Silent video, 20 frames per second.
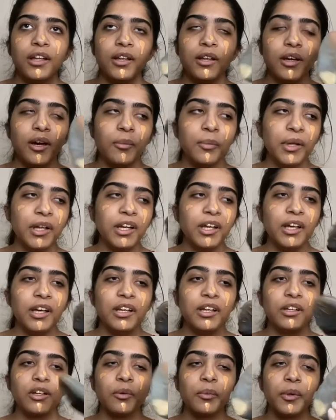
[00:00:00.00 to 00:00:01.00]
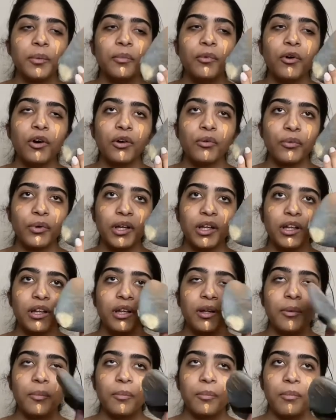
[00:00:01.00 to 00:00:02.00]
blend it in a little bit more with
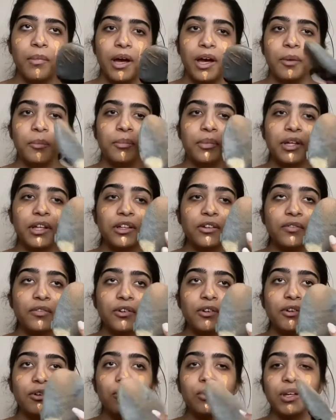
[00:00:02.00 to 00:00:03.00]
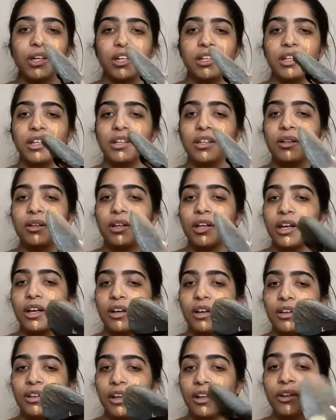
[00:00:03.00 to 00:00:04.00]
my blendiful which I need to get
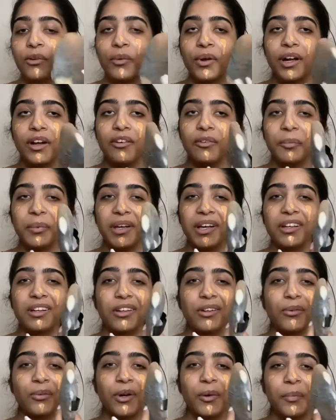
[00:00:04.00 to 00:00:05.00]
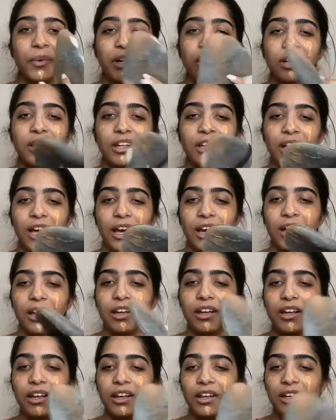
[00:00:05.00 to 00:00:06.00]
another one of because it's ripping on the side
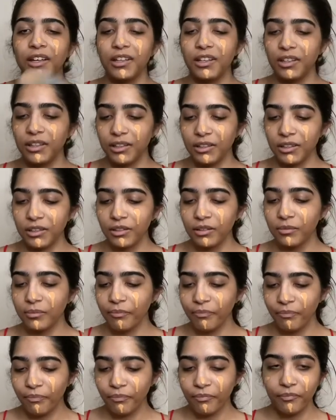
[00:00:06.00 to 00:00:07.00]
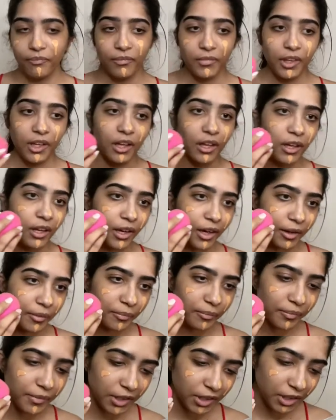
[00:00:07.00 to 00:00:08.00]
and yeah
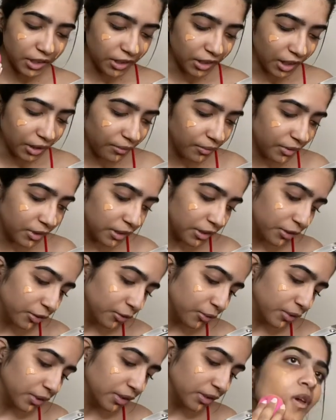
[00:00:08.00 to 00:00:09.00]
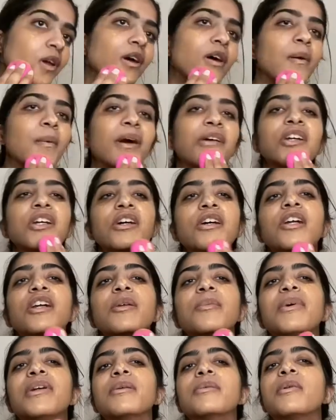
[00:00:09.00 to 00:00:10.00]
it's just time for a new one I'm actually gonna
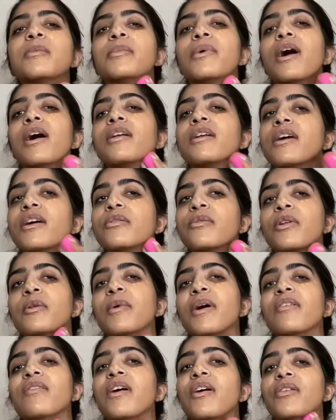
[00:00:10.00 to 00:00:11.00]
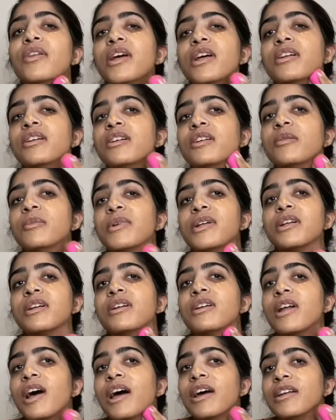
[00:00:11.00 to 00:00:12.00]
speed up the process with my foundation
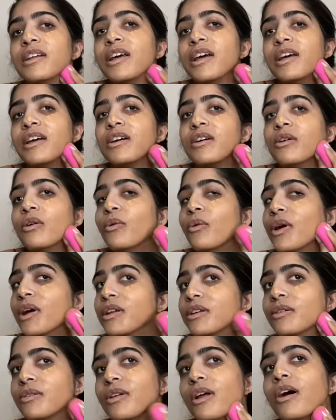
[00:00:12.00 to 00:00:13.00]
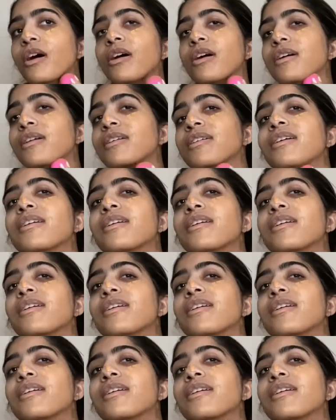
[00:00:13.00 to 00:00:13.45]
because I take way too long